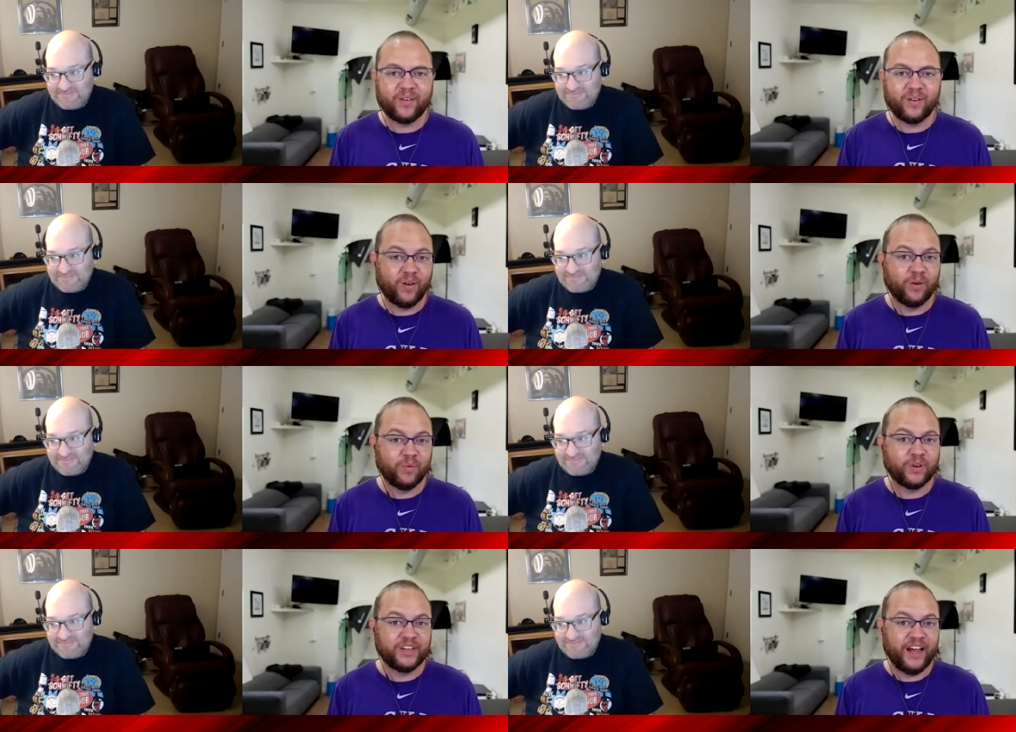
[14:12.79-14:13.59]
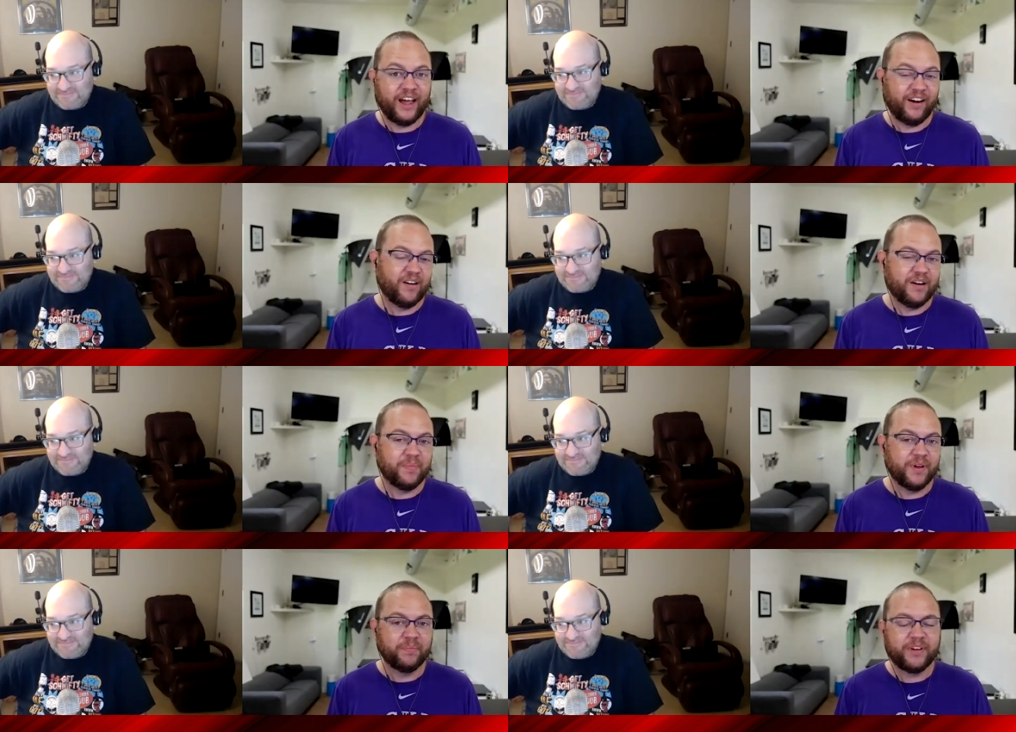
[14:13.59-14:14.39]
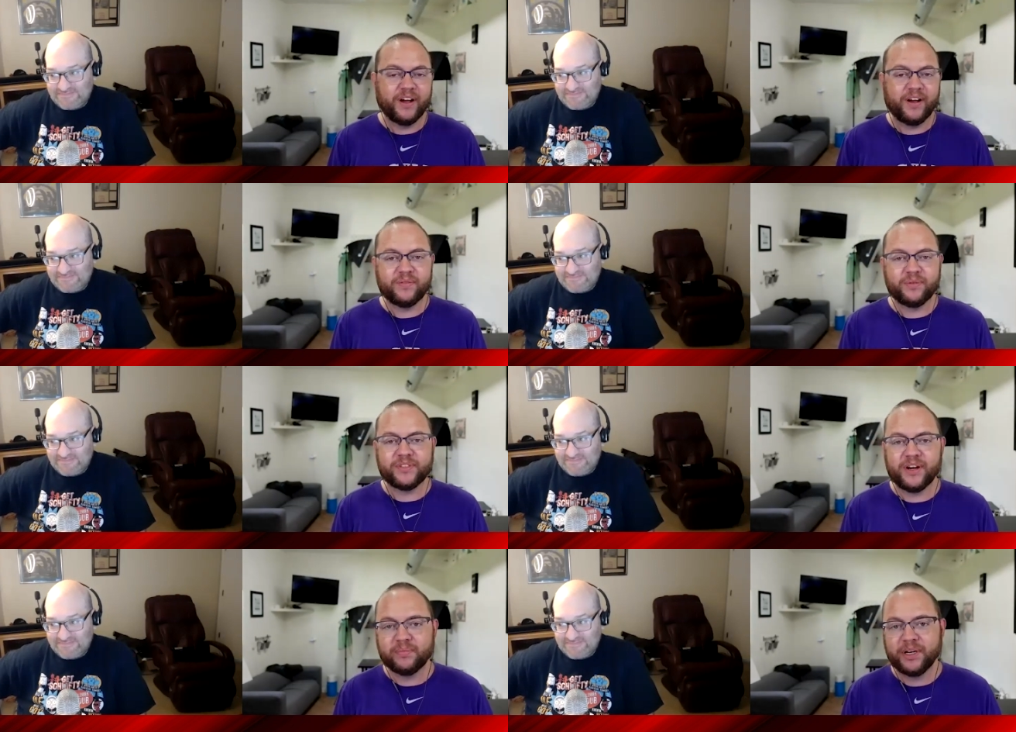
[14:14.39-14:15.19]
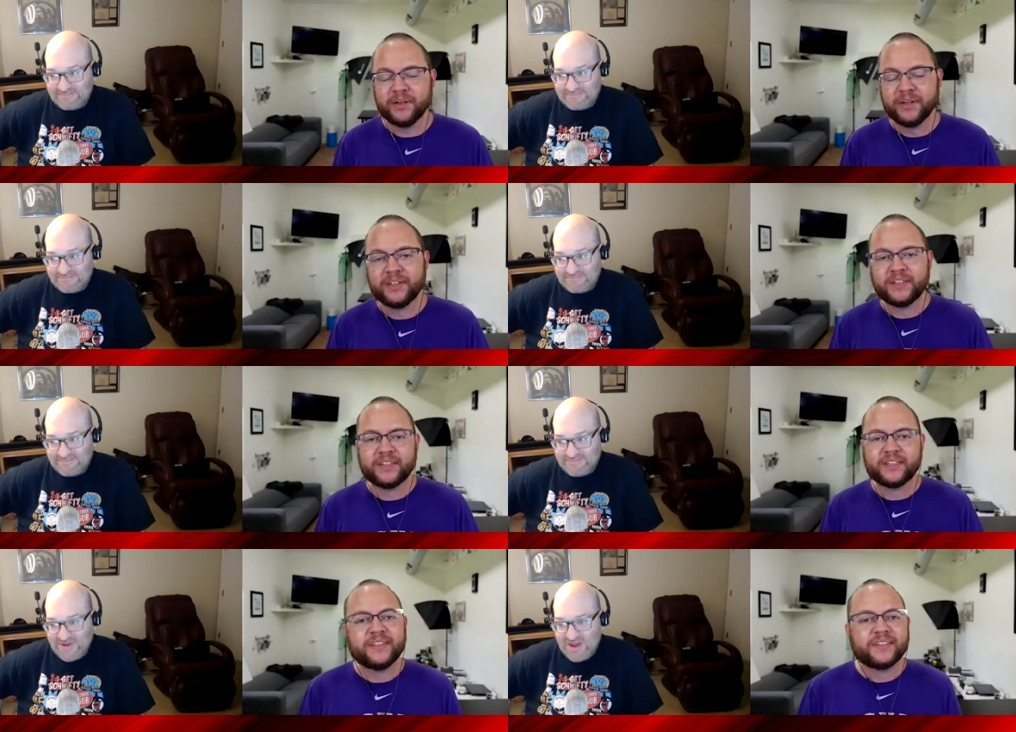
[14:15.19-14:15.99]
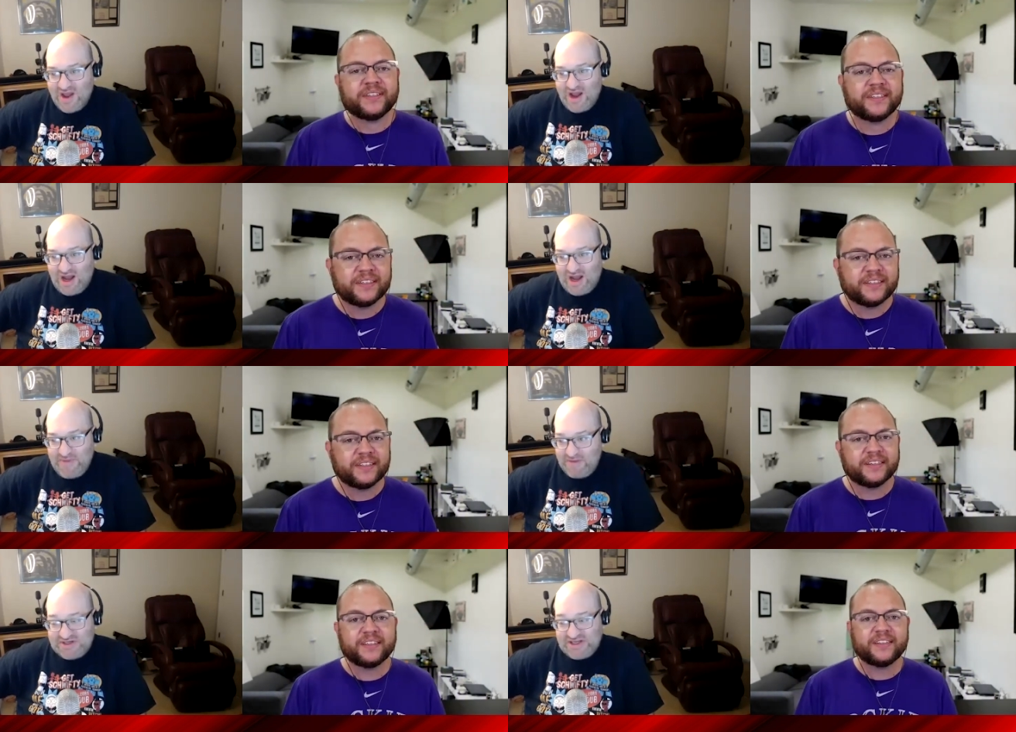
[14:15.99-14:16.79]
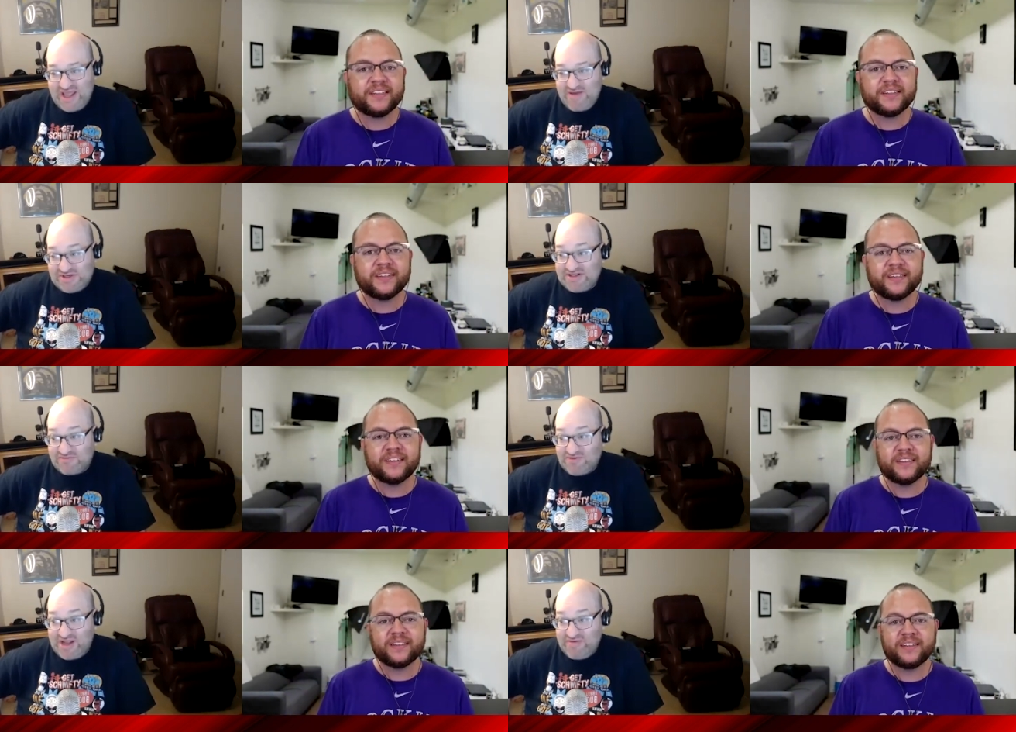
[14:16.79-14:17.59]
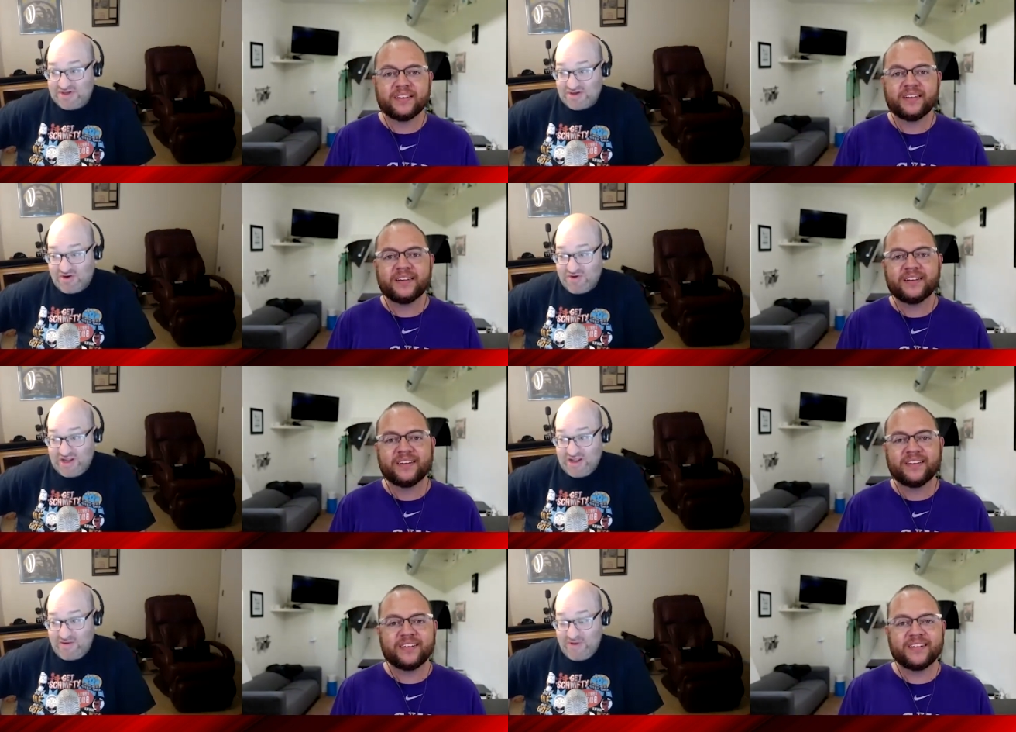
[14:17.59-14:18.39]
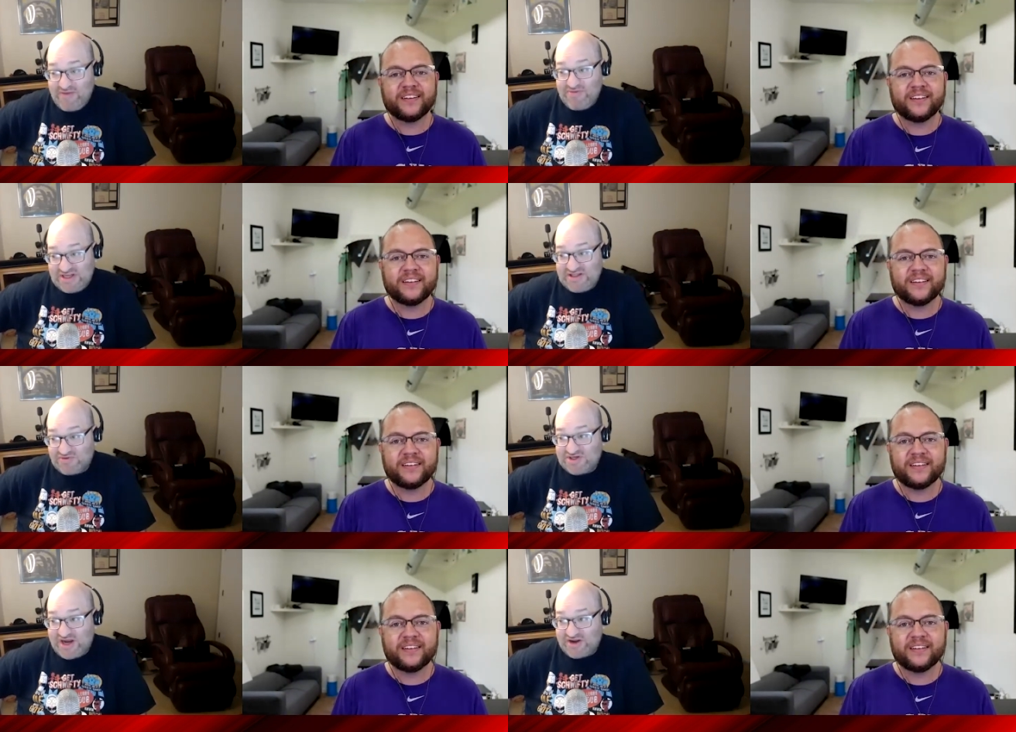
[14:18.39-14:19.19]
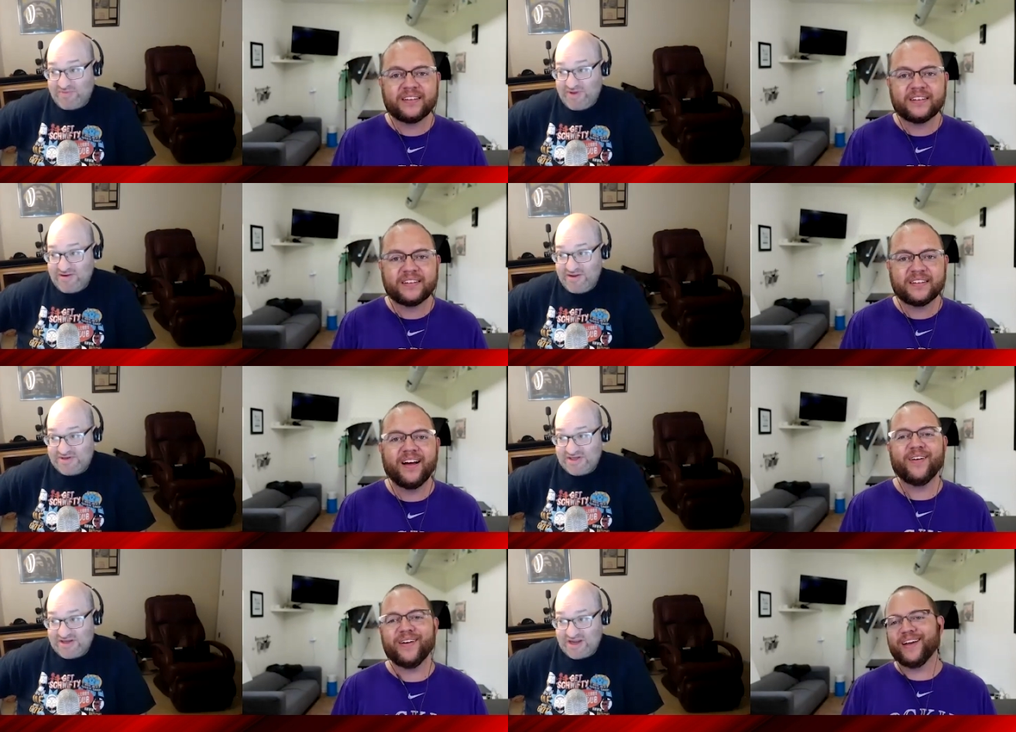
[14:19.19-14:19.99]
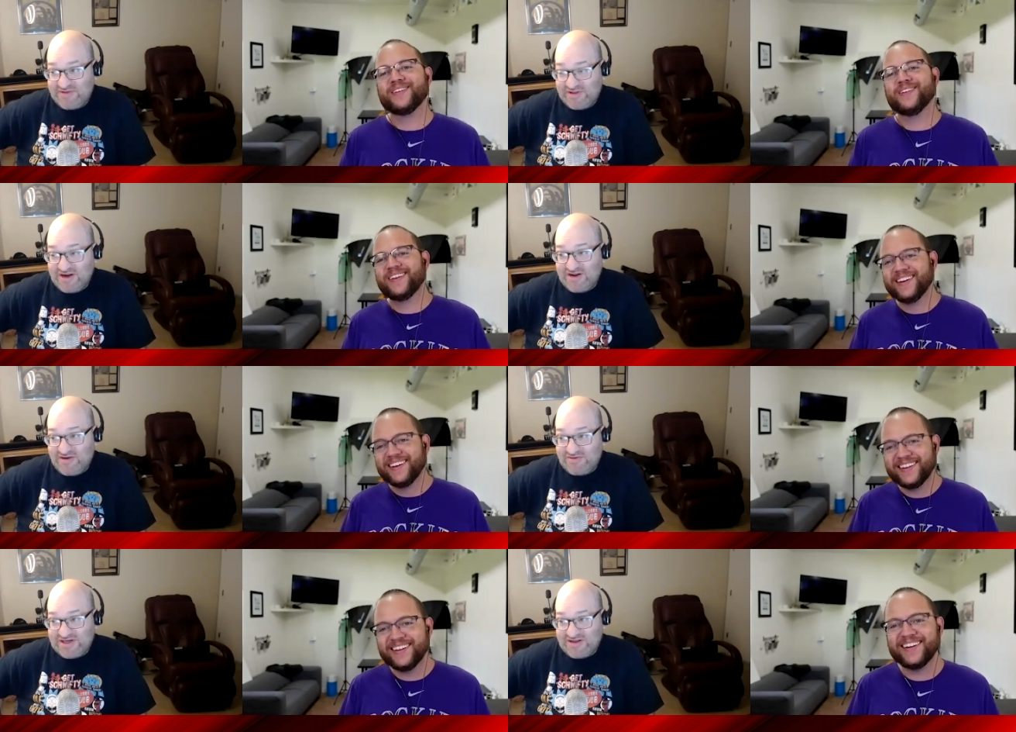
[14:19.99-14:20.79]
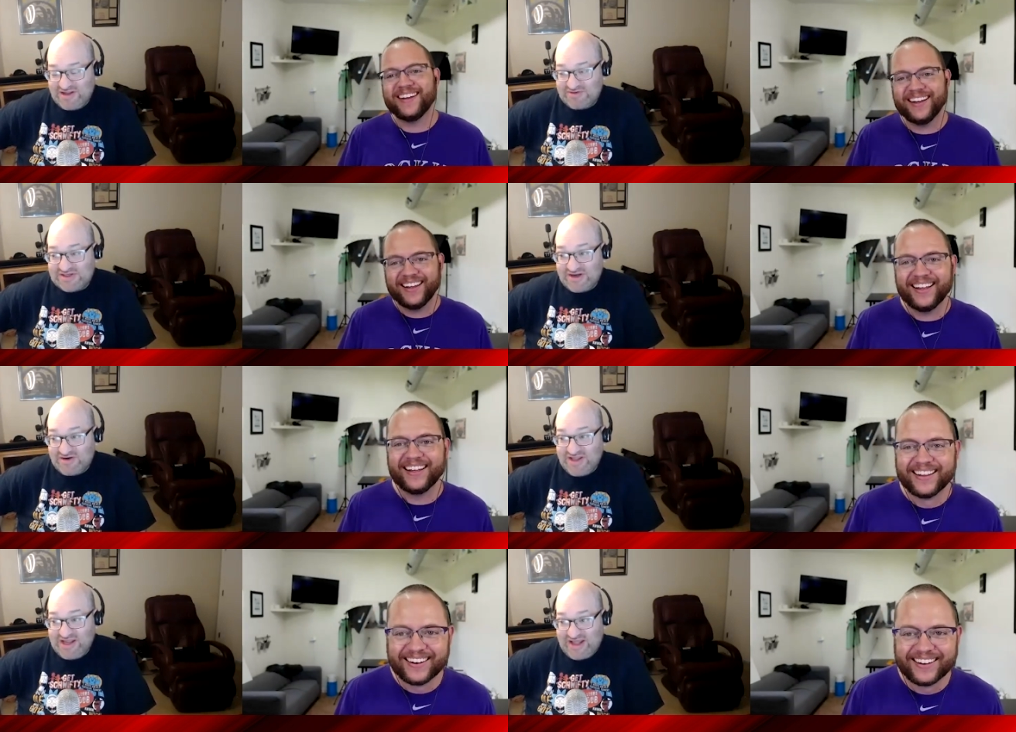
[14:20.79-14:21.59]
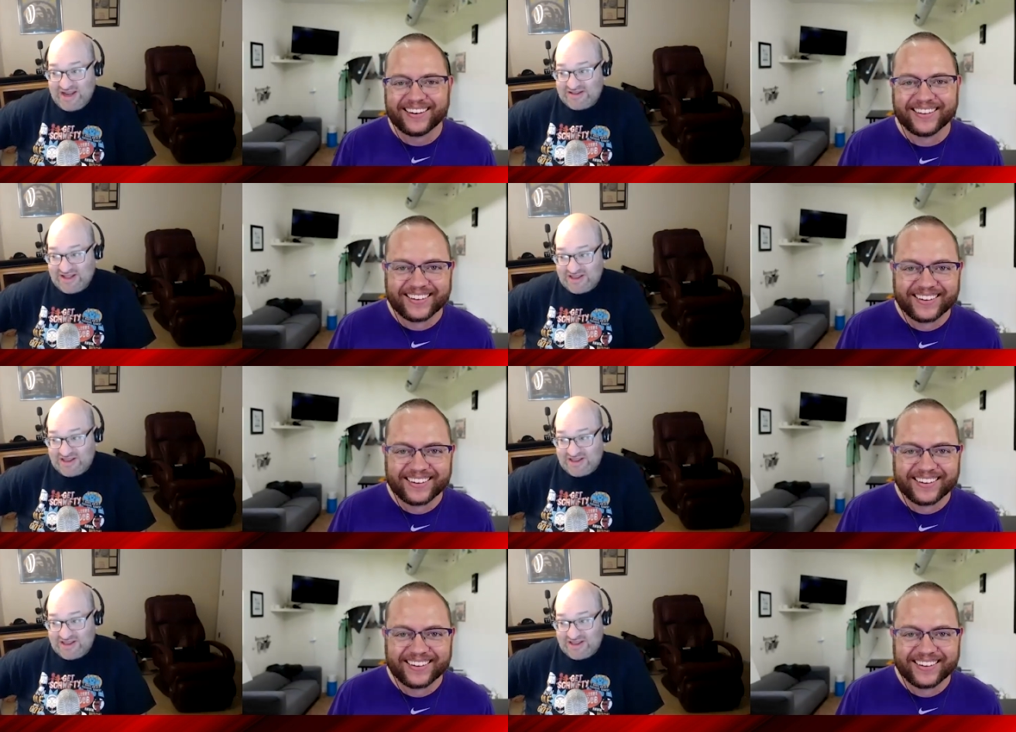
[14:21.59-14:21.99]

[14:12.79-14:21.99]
Speaker 1: Or was it, had it already been emptied out of the recycle bin?
Speaker 2: Um, it was it was in the it was already it was in the recycle bin. It was okay, like so... there was there was literally like like